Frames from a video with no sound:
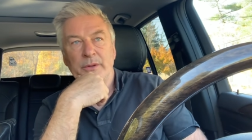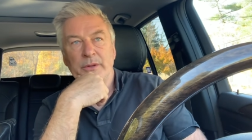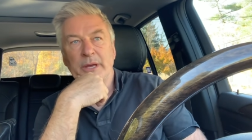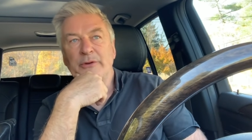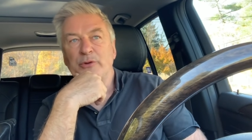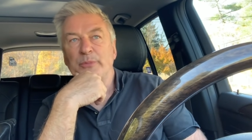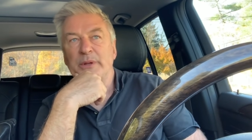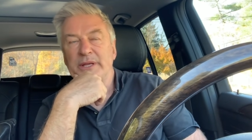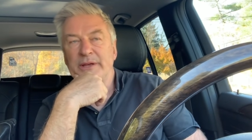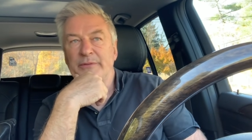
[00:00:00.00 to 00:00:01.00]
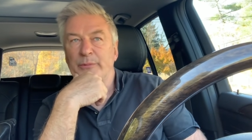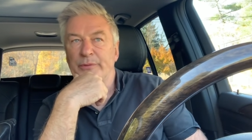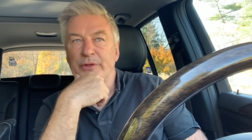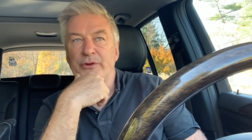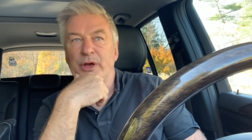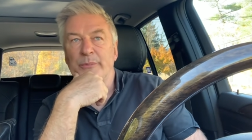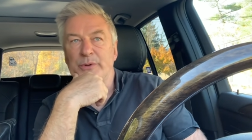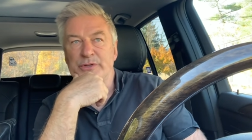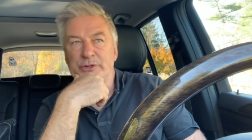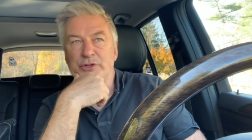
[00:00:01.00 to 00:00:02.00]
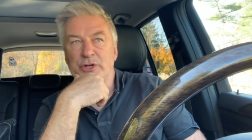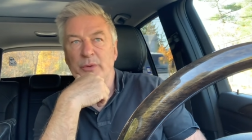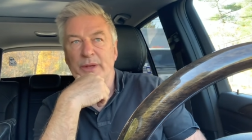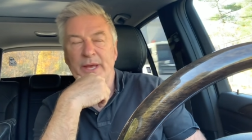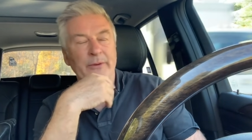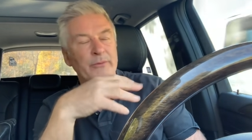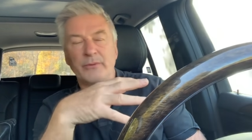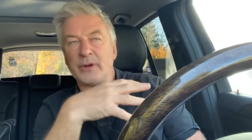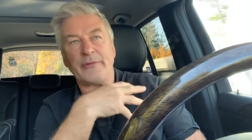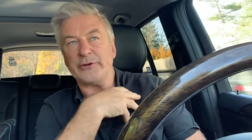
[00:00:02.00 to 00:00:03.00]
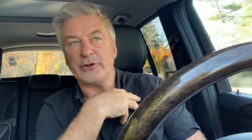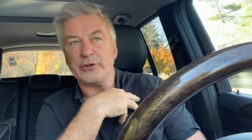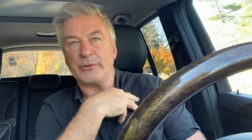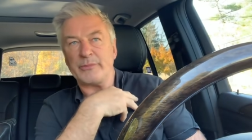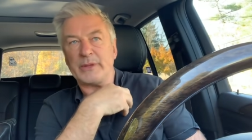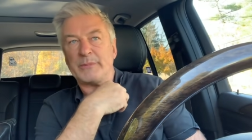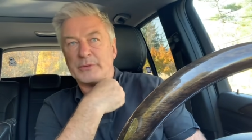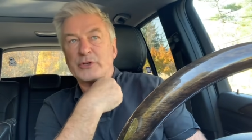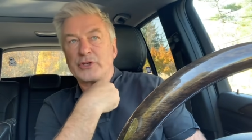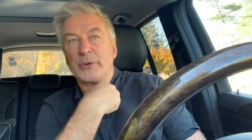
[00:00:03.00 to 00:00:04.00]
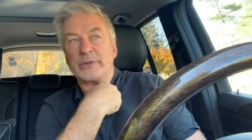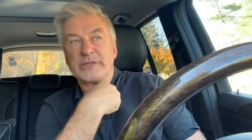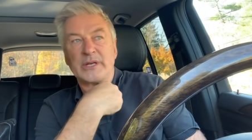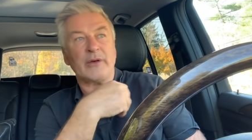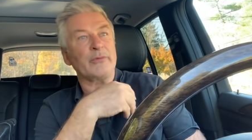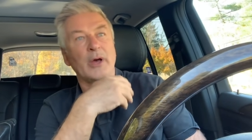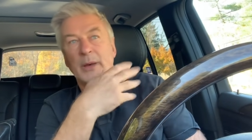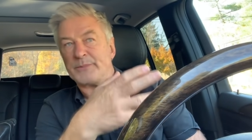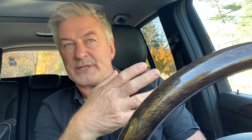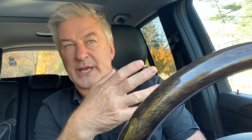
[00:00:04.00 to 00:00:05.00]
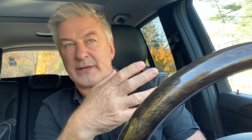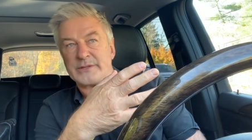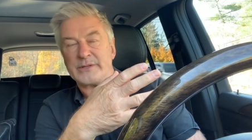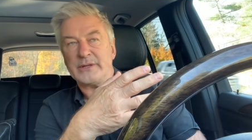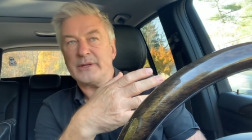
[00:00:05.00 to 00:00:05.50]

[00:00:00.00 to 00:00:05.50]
I do believe that with the numbers the show had, nothing to do with me, but the show itself, updates,